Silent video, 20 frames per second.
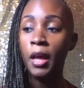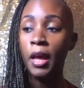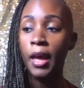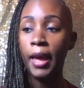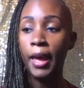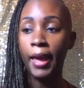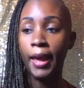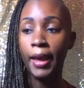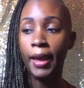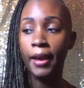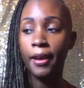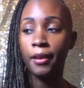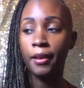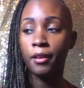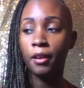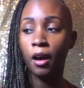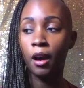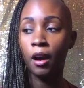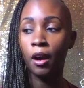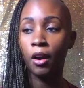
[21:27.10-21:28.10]
and
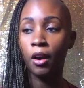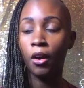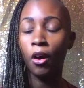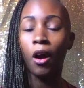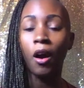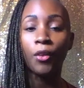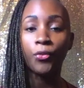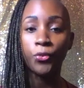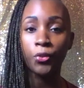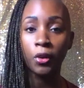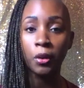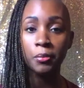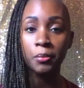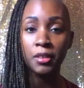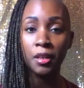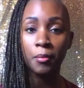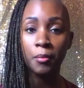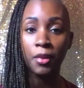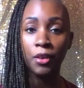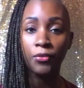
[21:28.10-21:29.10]
offer up
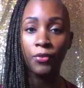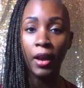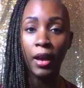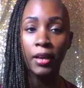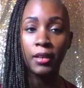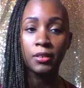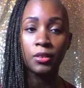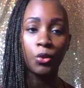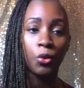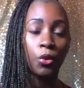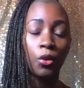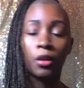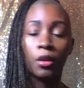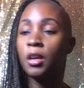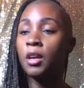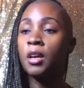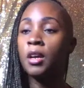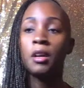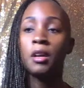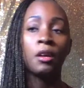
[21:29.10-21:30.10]
some advice, or
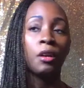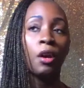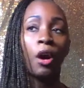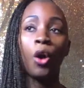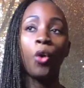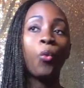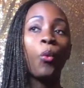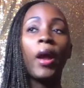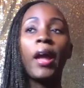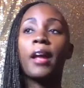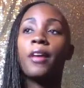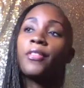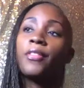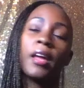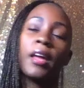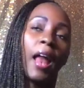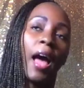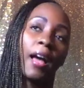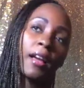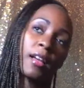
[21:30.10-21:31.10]
a way
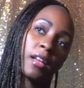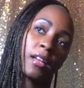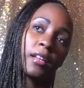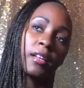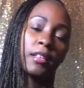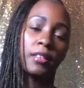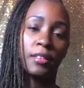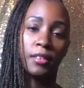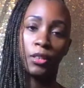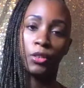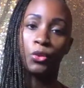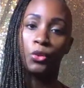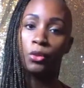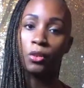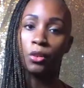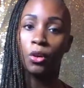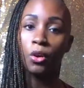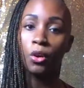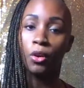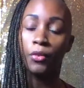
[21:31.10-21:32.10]
that I can continue to
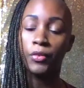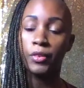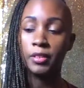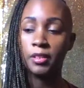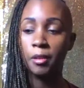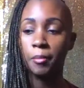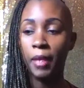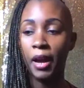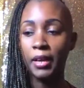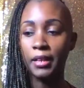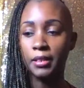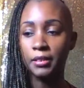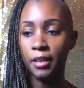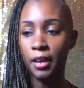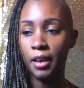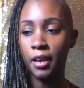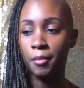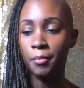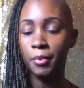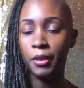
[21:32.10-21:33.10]
go over somebody's
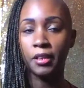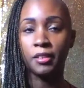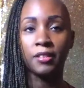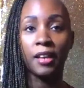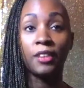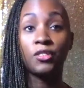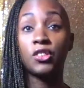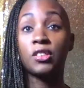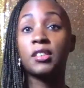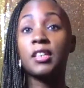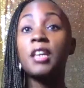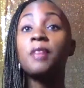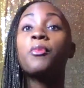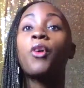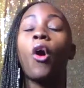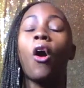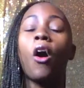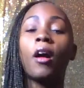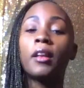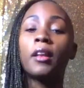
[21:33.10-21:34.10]
head, because I just keep
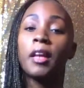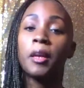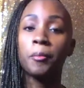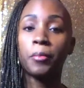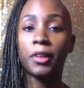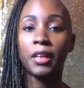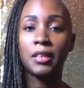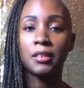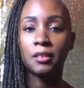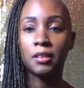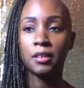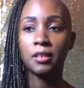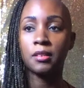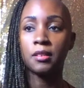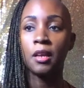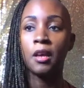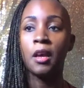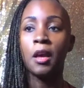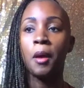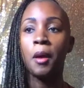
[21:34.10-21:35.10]
calling places,
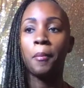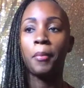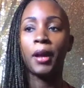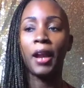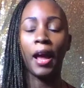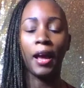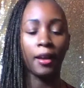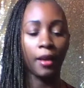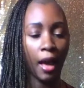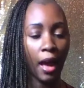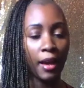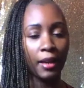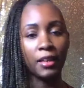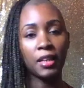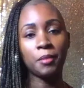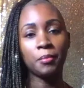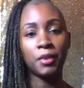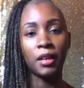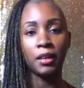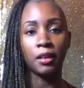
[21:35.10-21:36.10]
but I
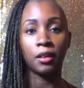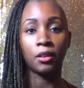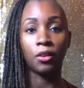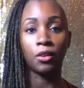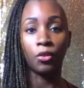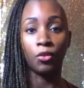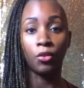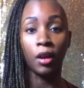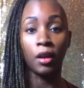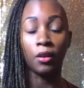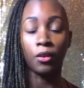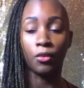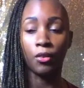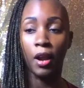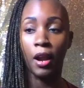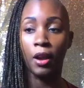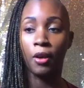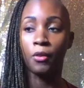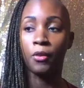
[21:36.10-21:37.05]
keep getting the runaround.